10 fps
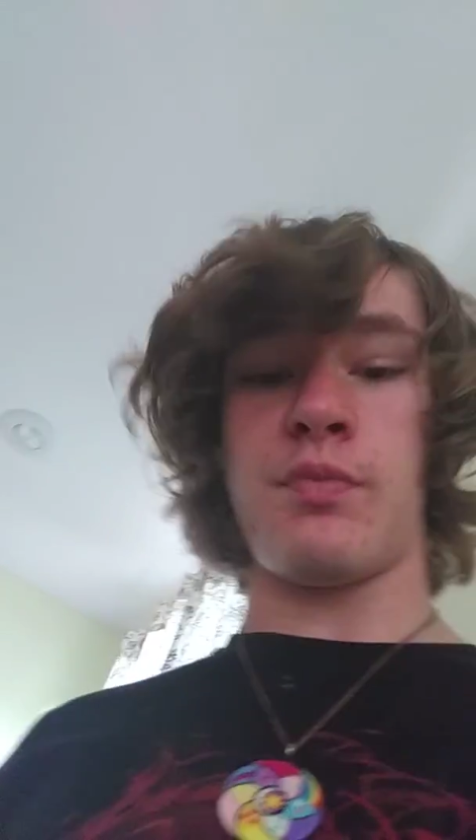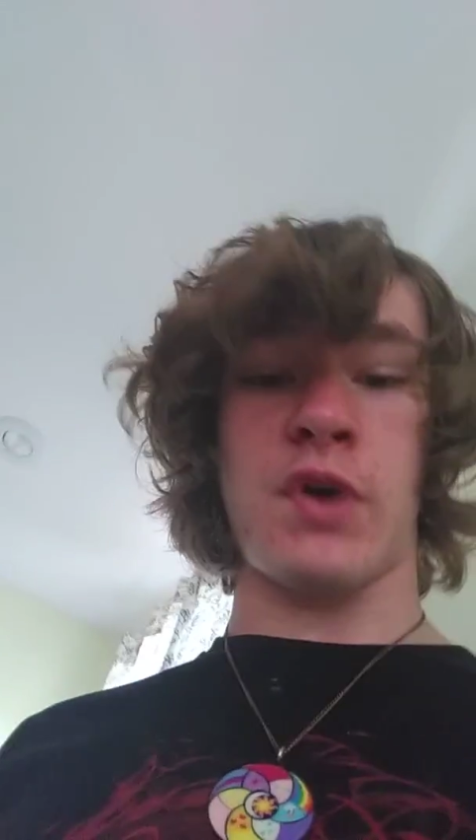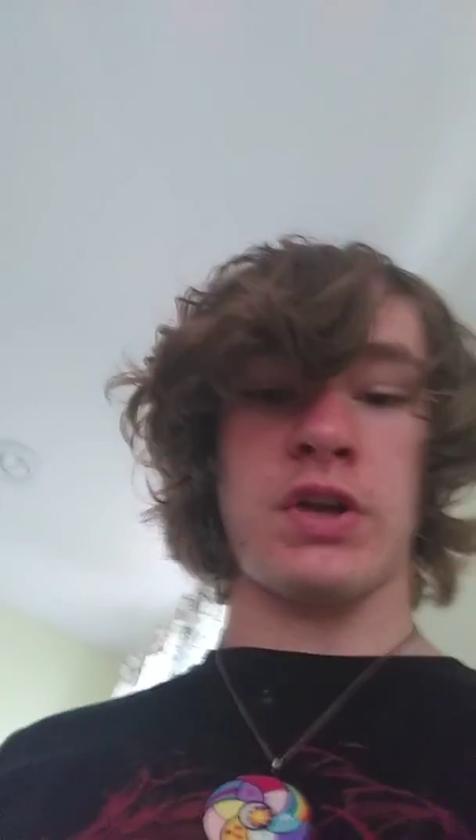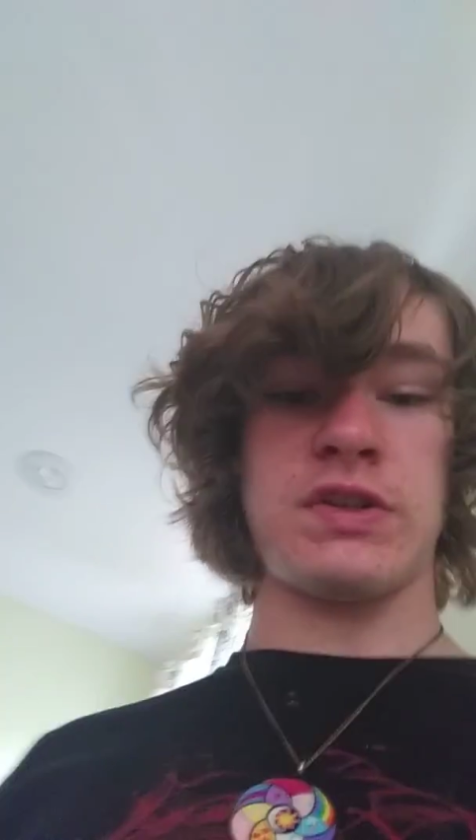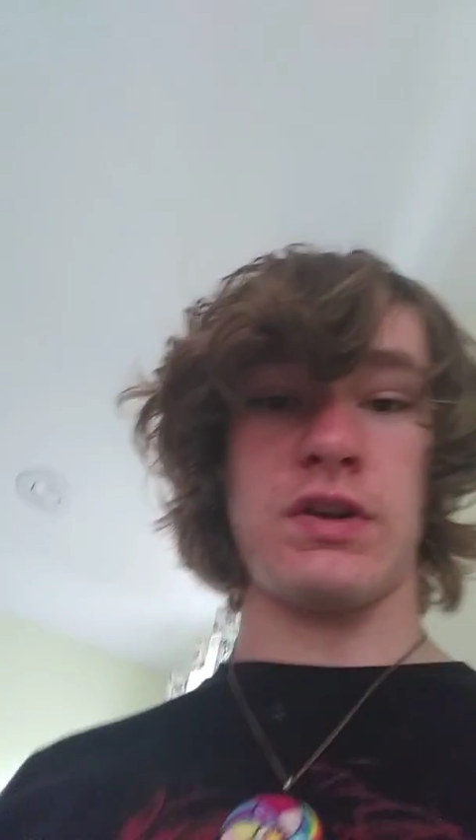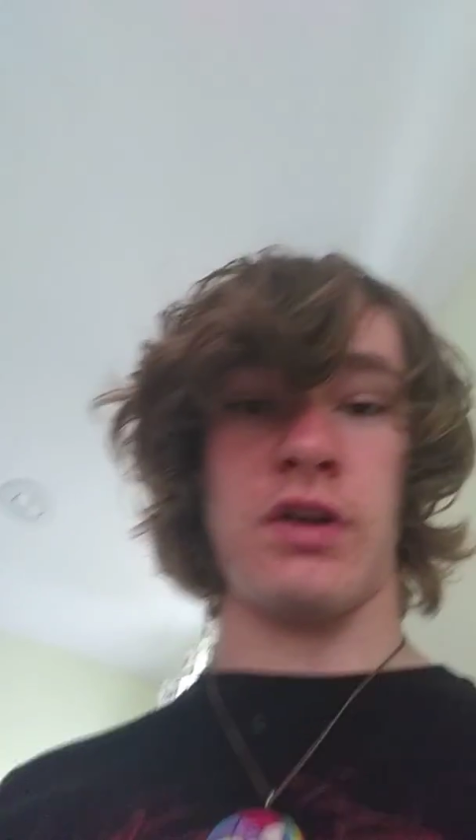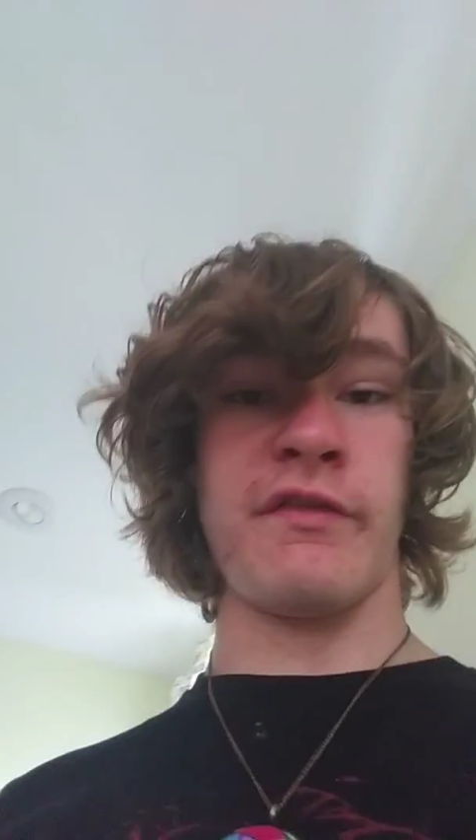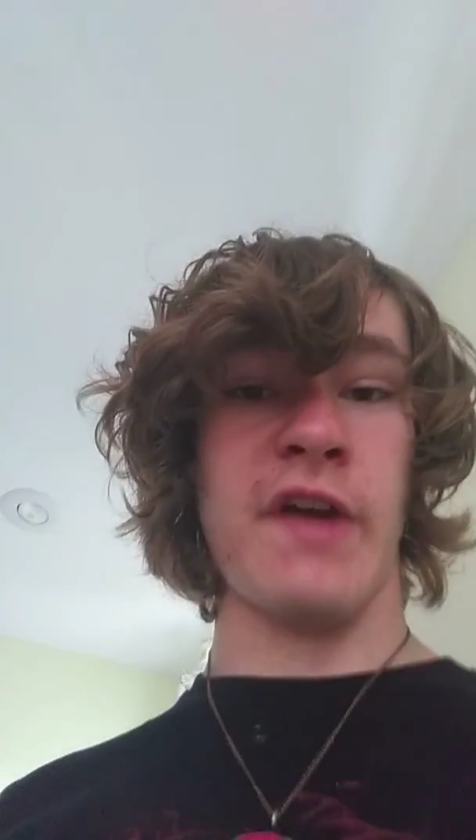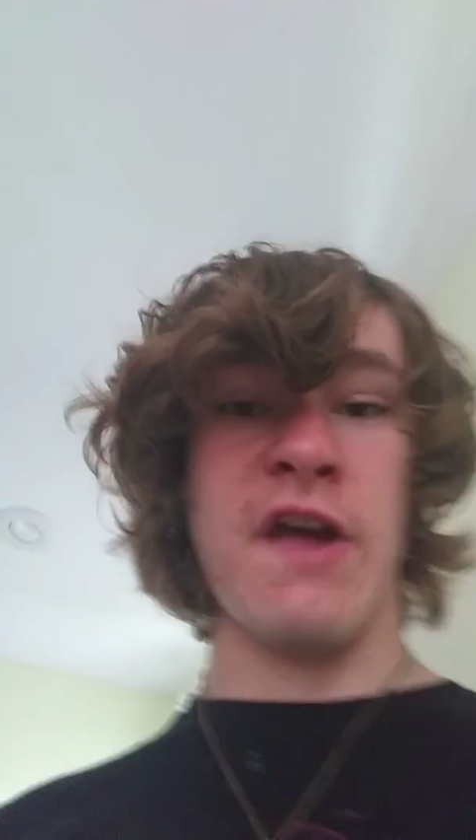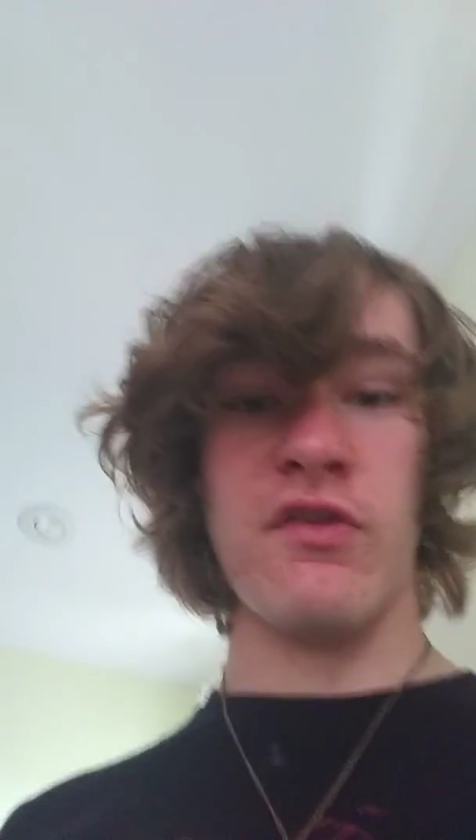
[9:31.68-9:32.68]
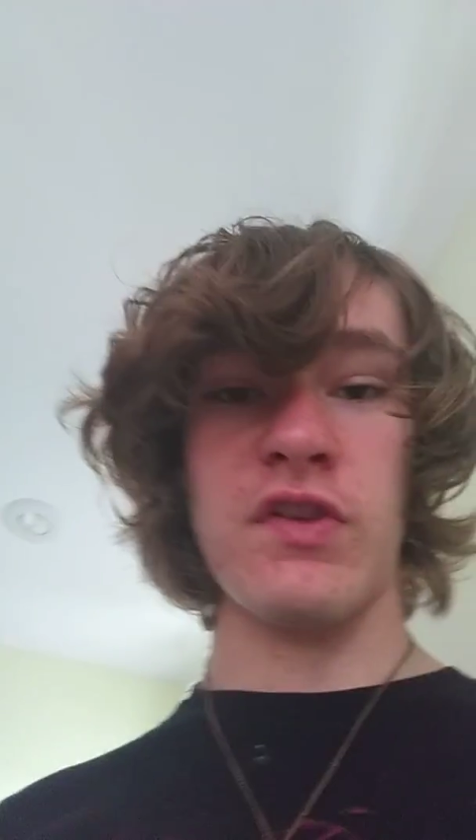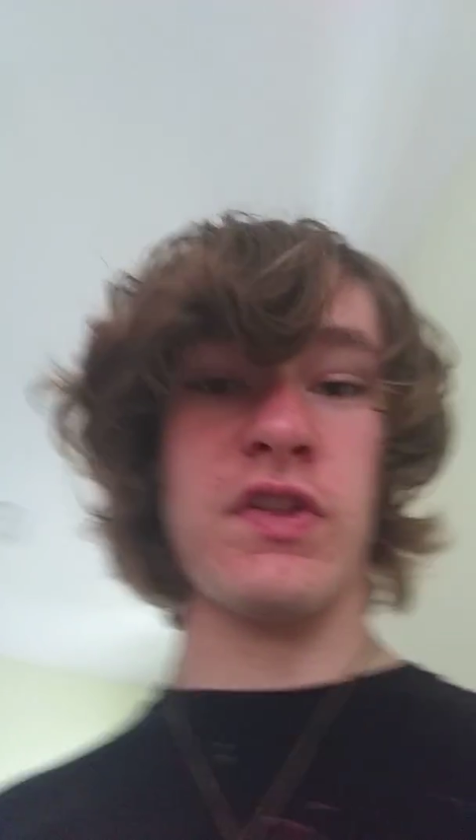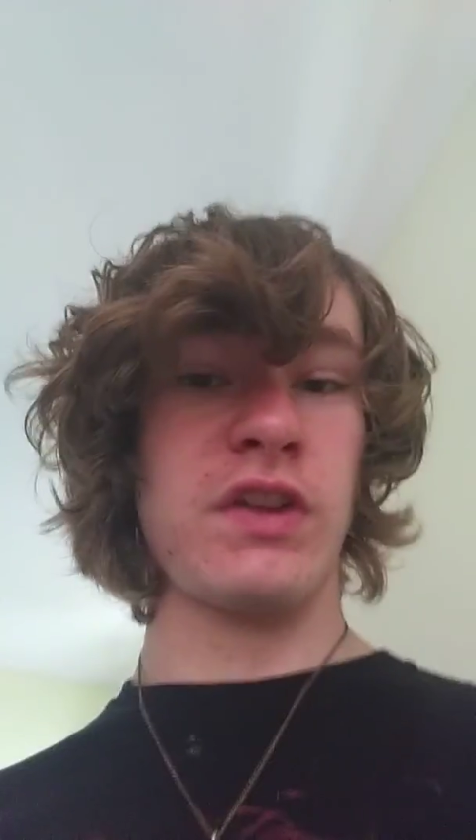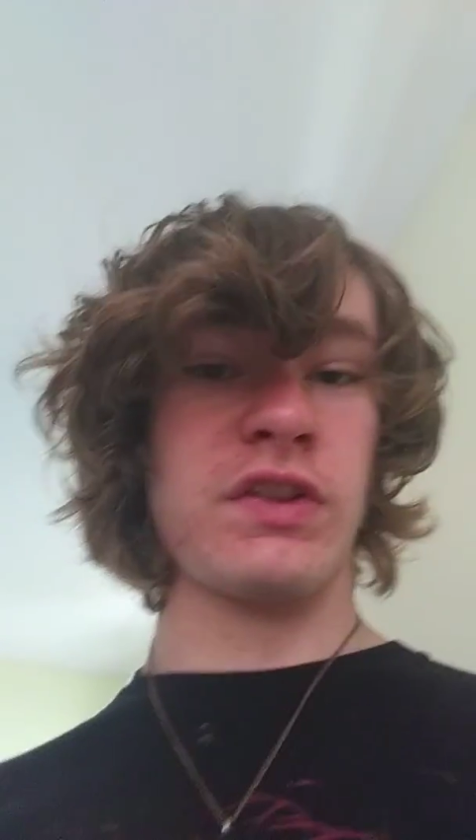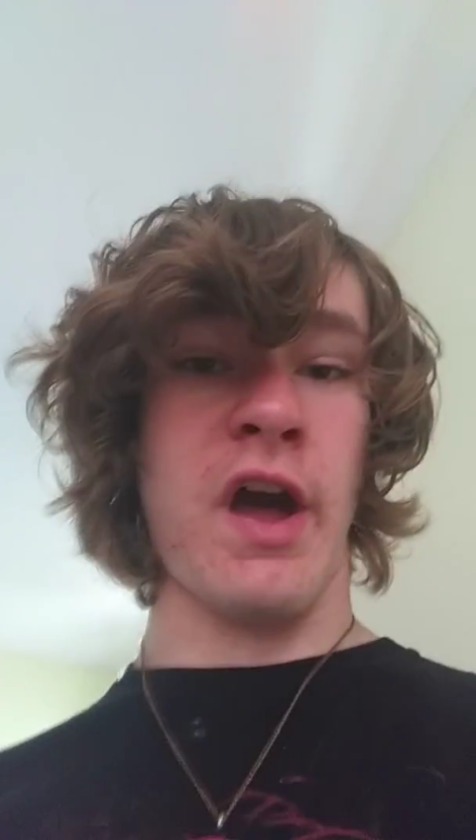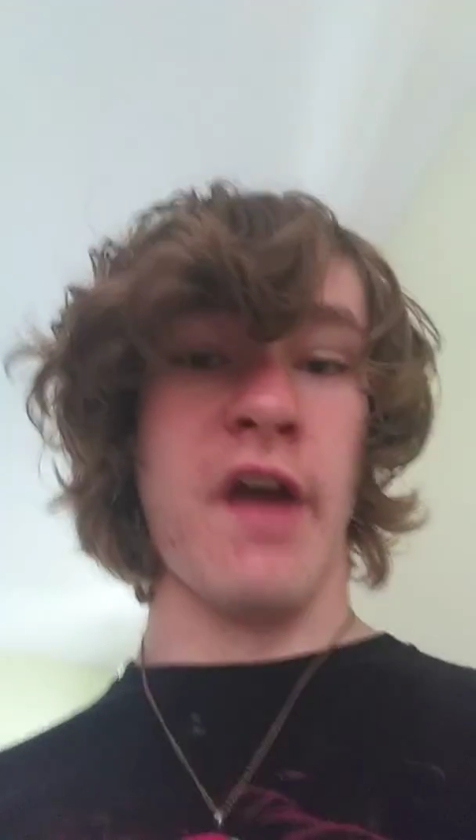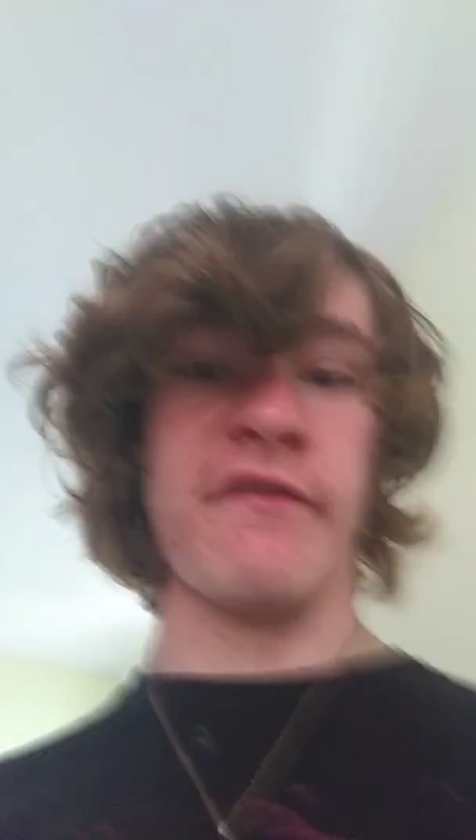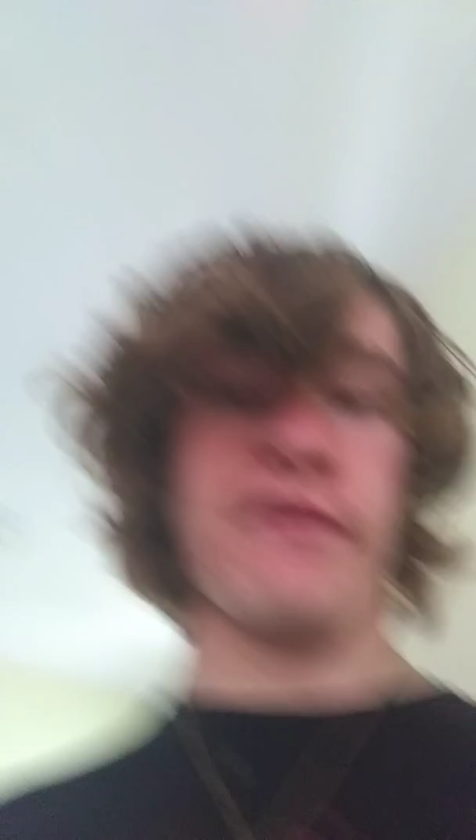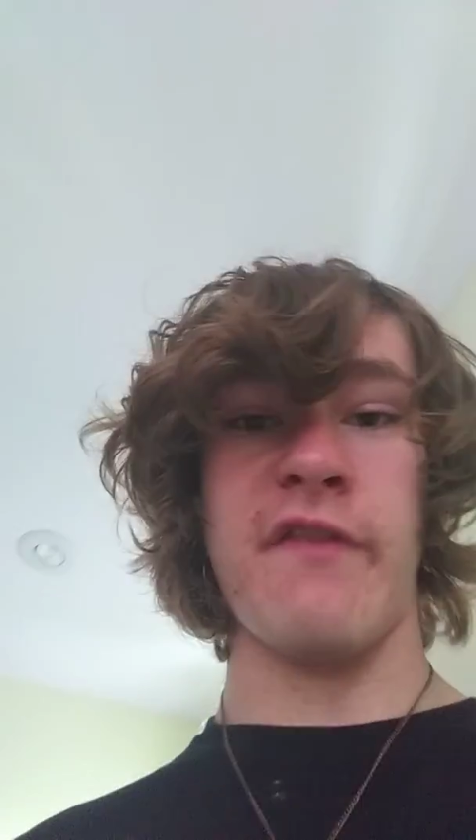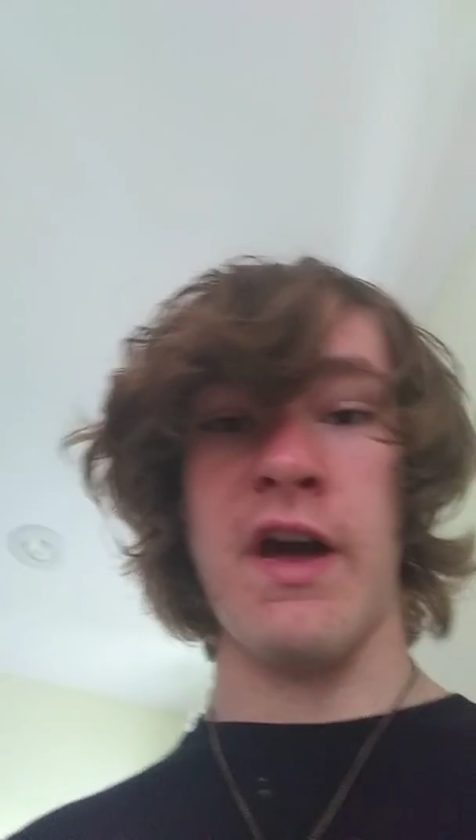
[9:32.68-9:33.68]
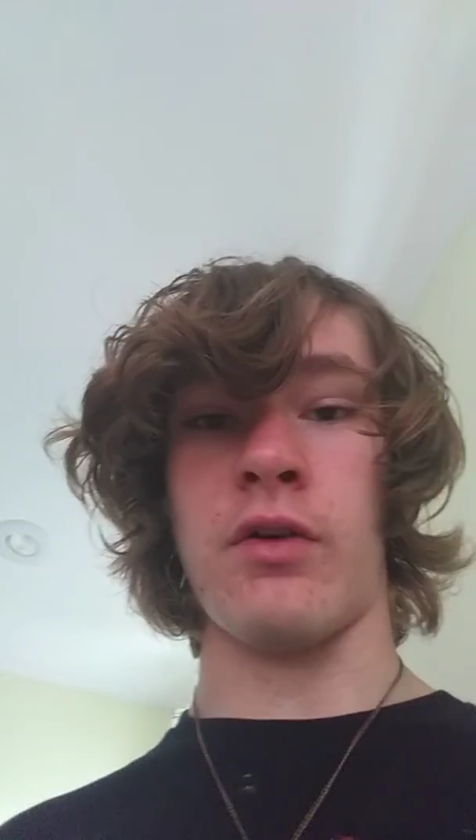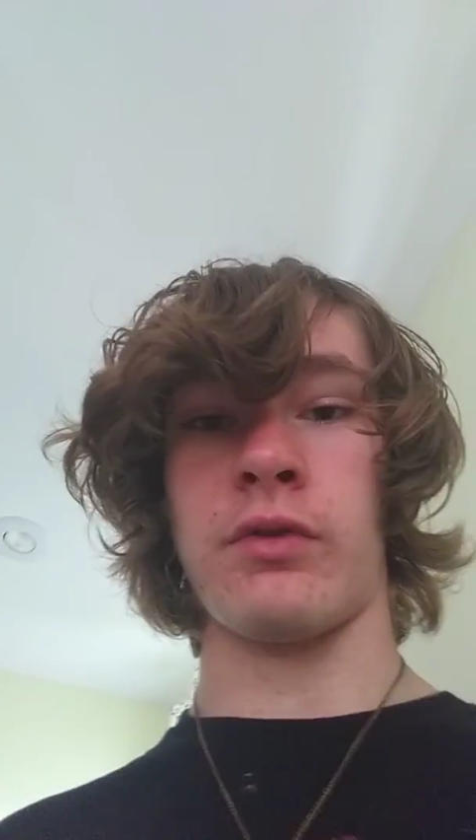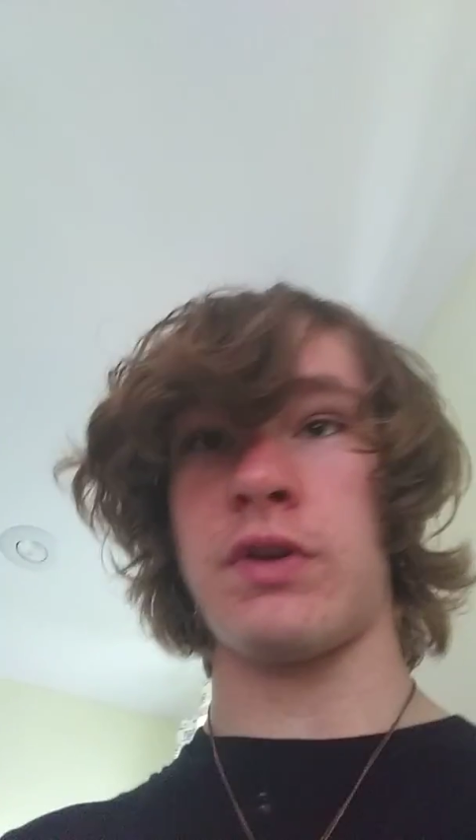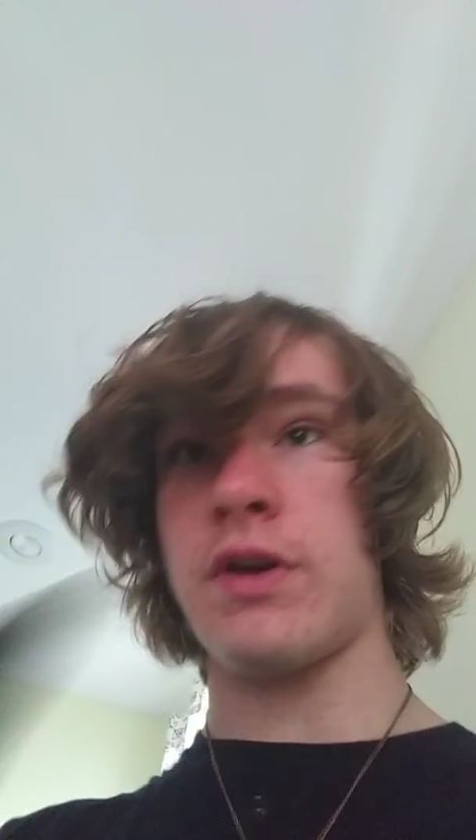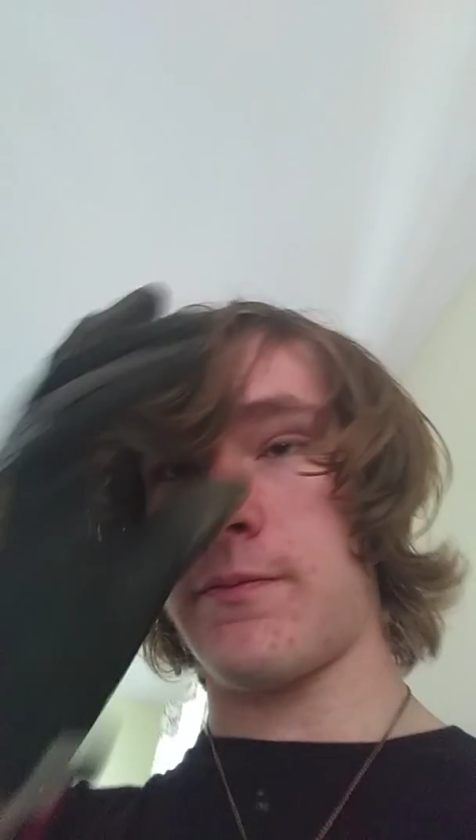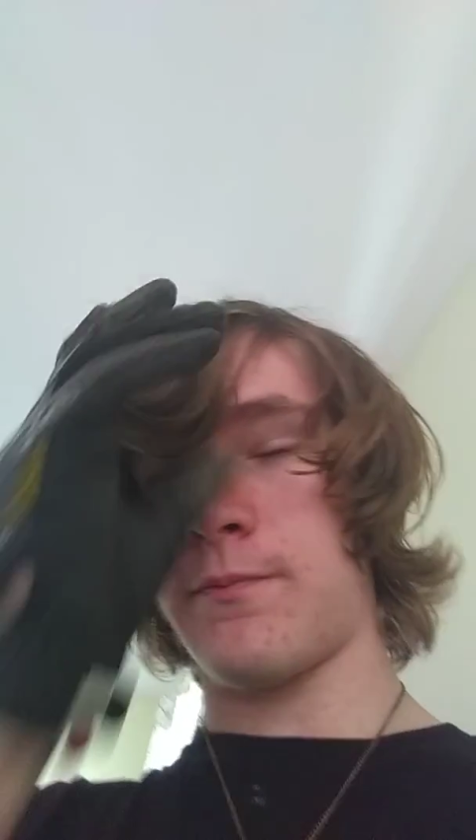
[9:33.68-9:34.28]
But of everything that I've found,